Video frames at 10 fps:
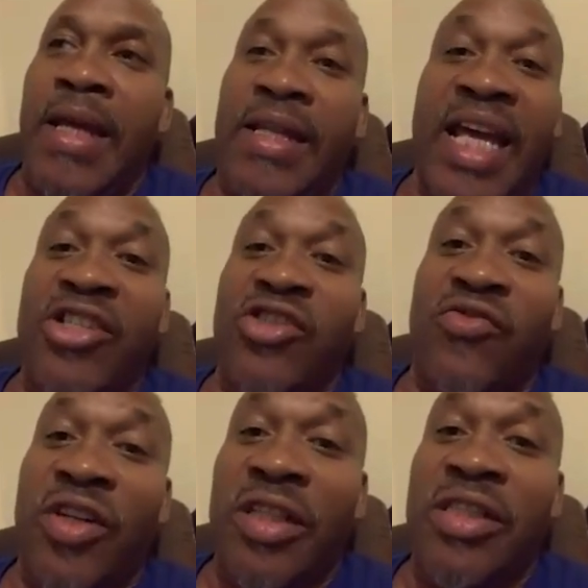And that is
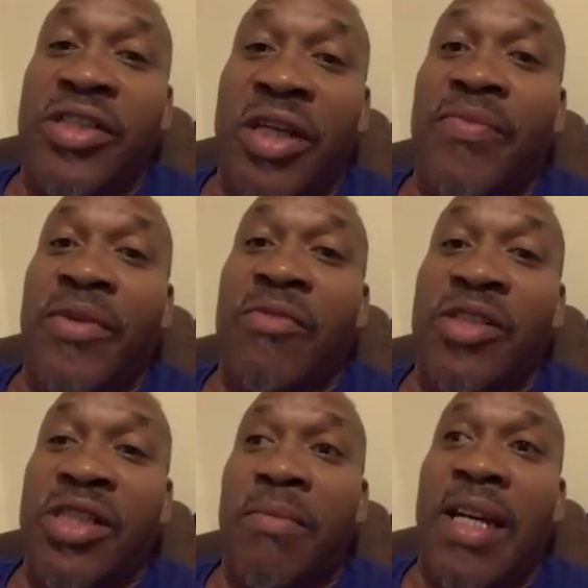really something
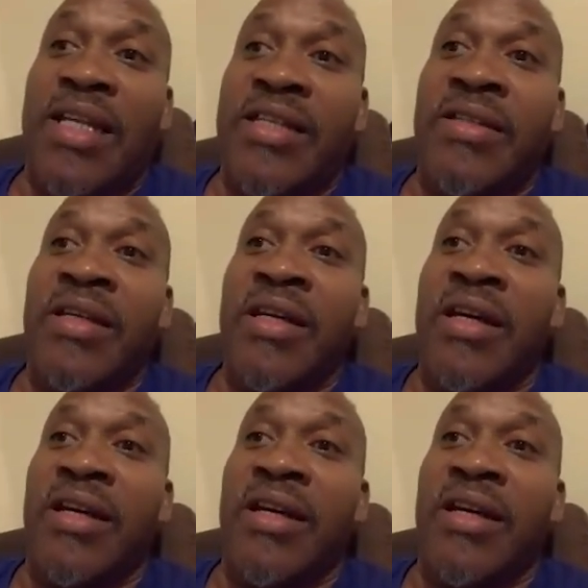when somebody